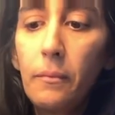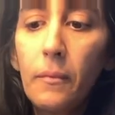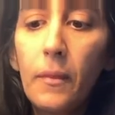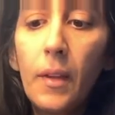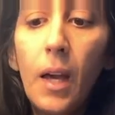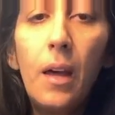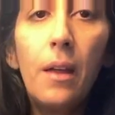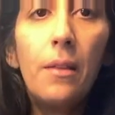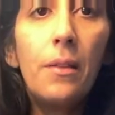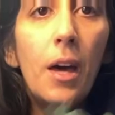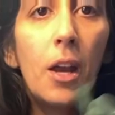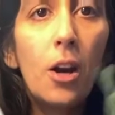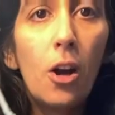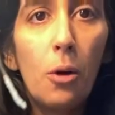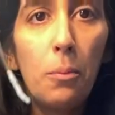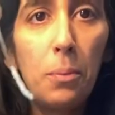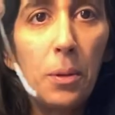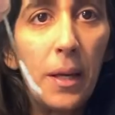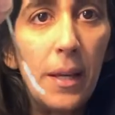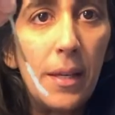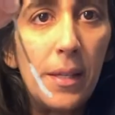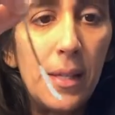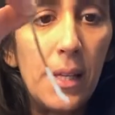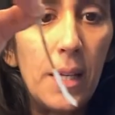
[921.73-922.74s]
And then I'll
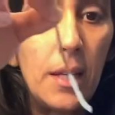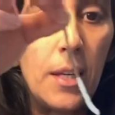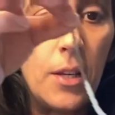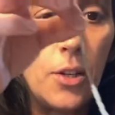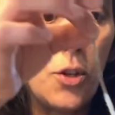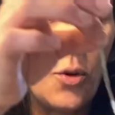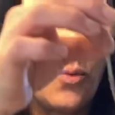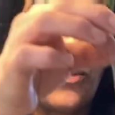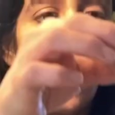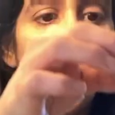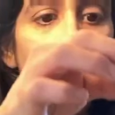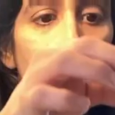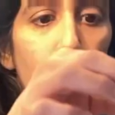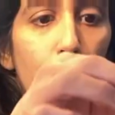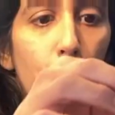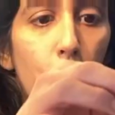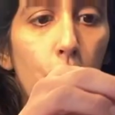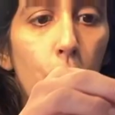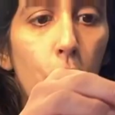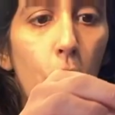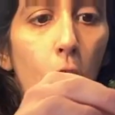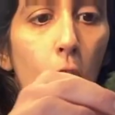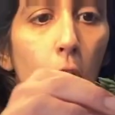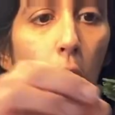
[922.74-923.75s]
place it into whatever
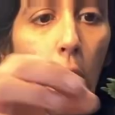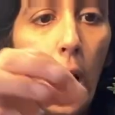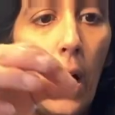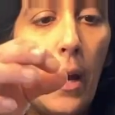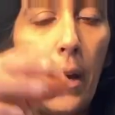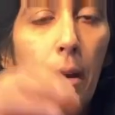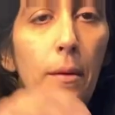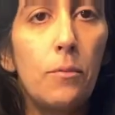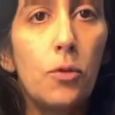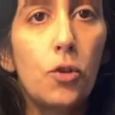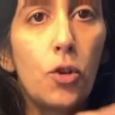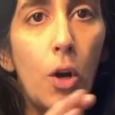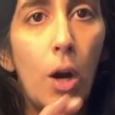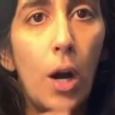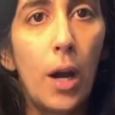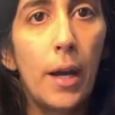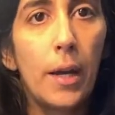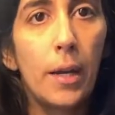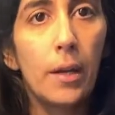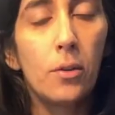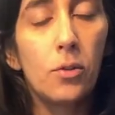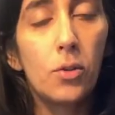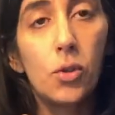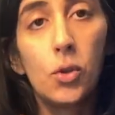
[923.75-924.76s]
jar I am
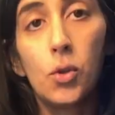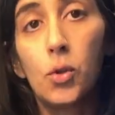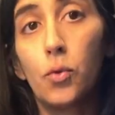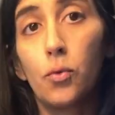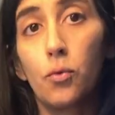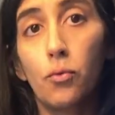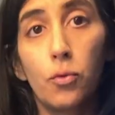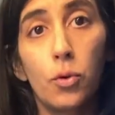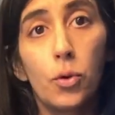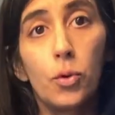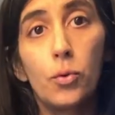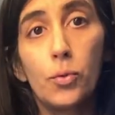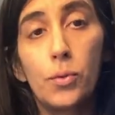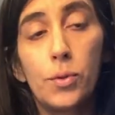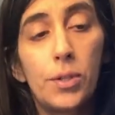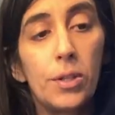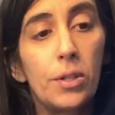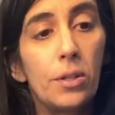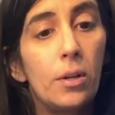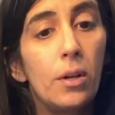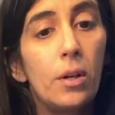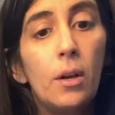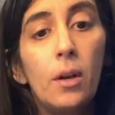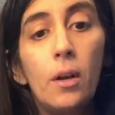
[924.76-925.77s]
trying to root
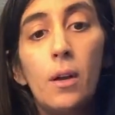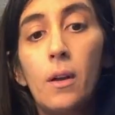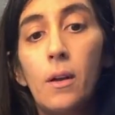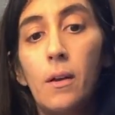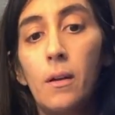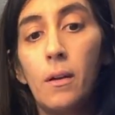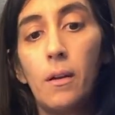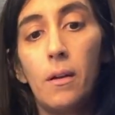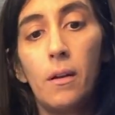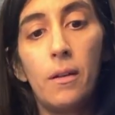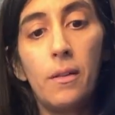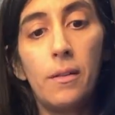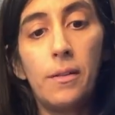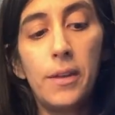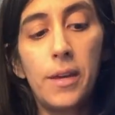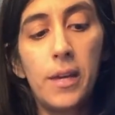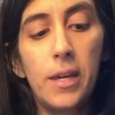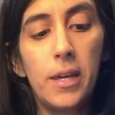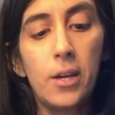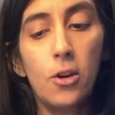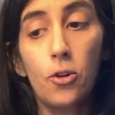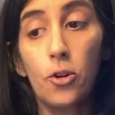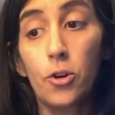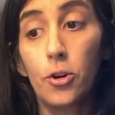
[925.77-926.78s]

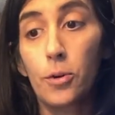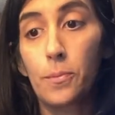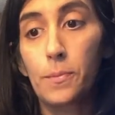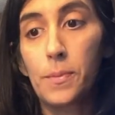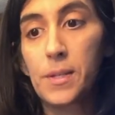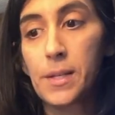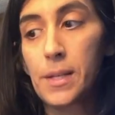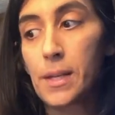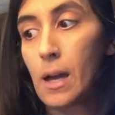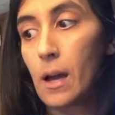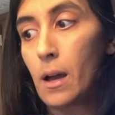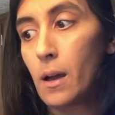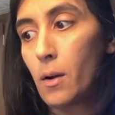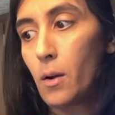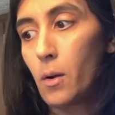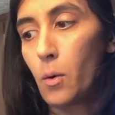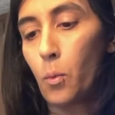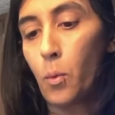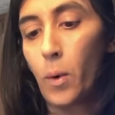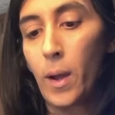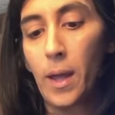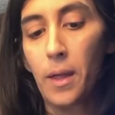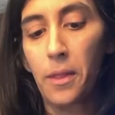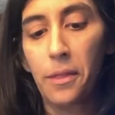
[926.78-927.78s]
the herbs
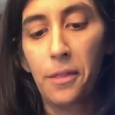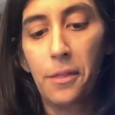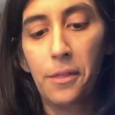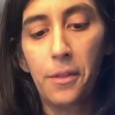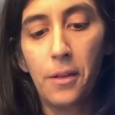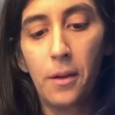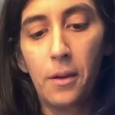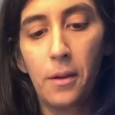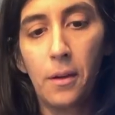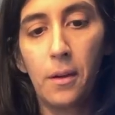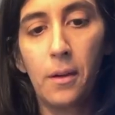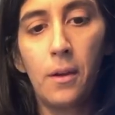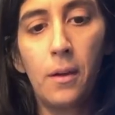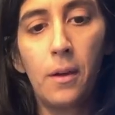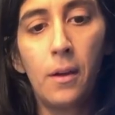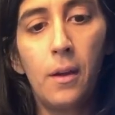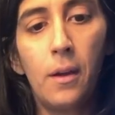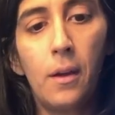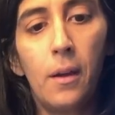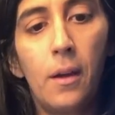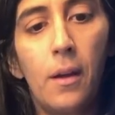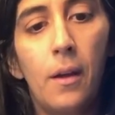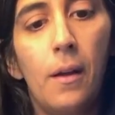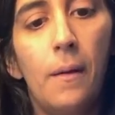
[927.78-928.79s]
with.
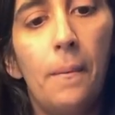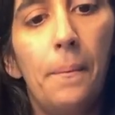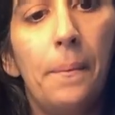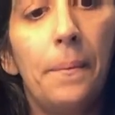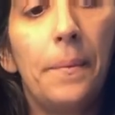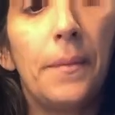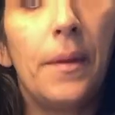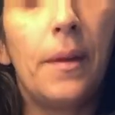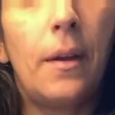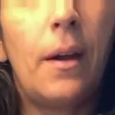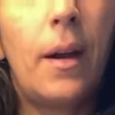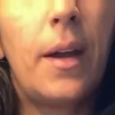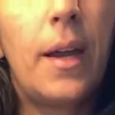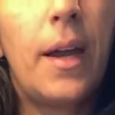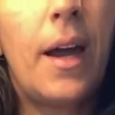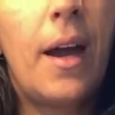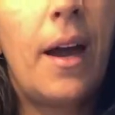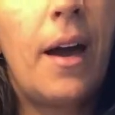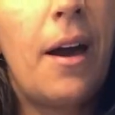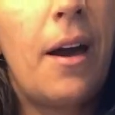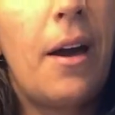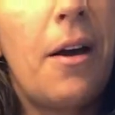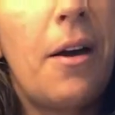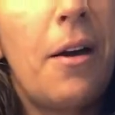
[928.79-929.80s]

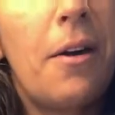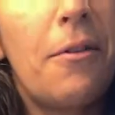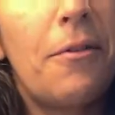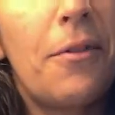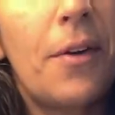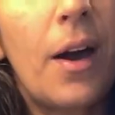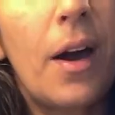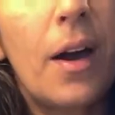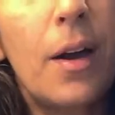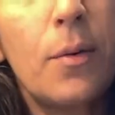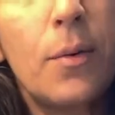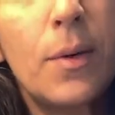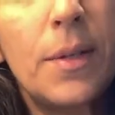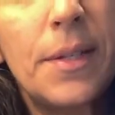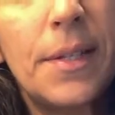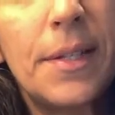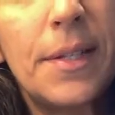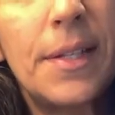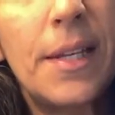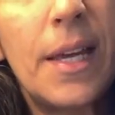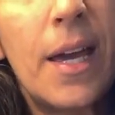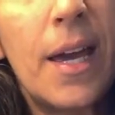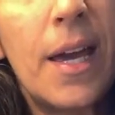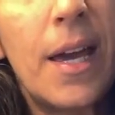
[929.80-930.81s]
I would
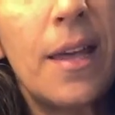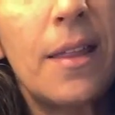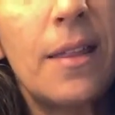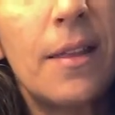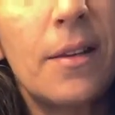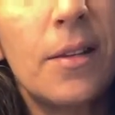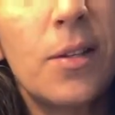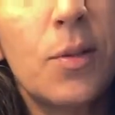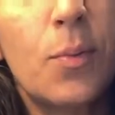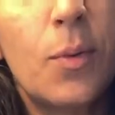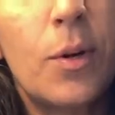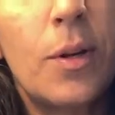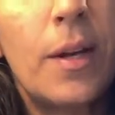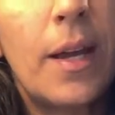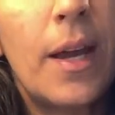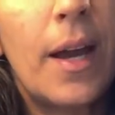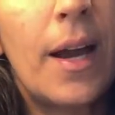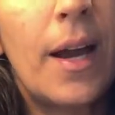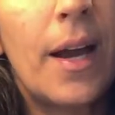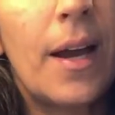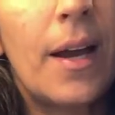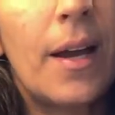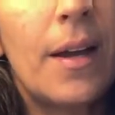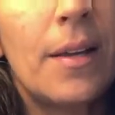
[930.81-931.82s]
say this one
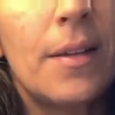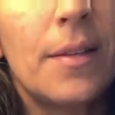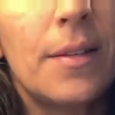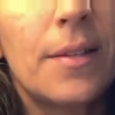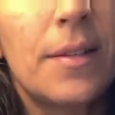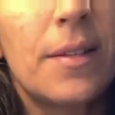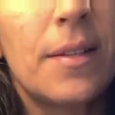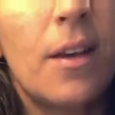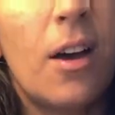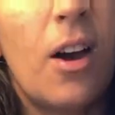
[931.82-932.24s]
has